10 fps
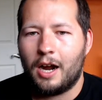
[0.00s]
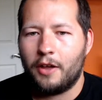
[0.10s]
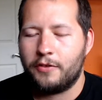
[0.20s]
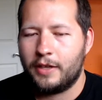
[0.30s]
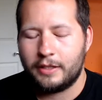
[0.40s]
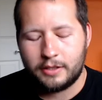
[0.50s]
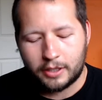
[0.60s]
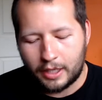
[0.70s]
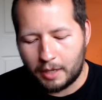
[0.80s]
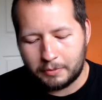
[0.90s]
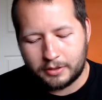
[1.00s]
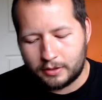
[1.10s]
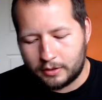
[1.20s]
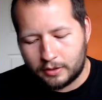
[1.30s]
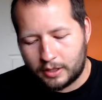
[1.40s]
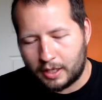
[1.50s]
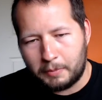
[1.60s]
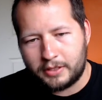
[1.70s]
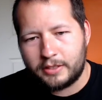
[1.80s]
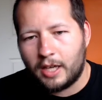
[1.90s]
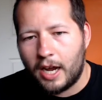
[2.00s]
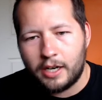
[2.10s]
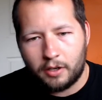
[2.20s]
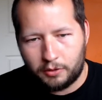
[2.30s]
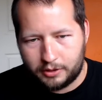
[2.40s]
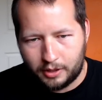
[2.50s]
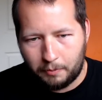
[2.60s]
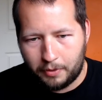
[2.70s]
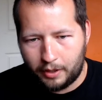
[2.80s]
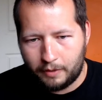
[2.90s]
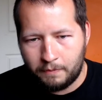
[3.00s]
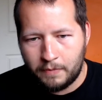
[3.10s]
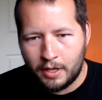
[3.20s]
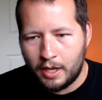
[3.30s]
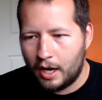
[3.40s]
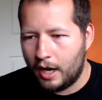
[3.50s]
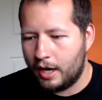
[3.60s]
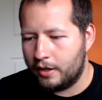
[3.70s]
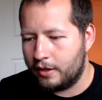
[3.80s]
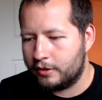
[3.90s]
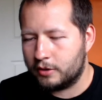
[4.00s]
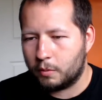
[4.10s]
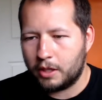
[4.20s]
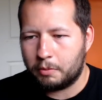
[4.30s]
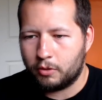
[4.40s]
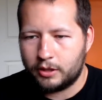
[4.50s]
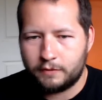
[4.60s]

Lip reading: They look at him as like a messiah or something. And this is why the progressives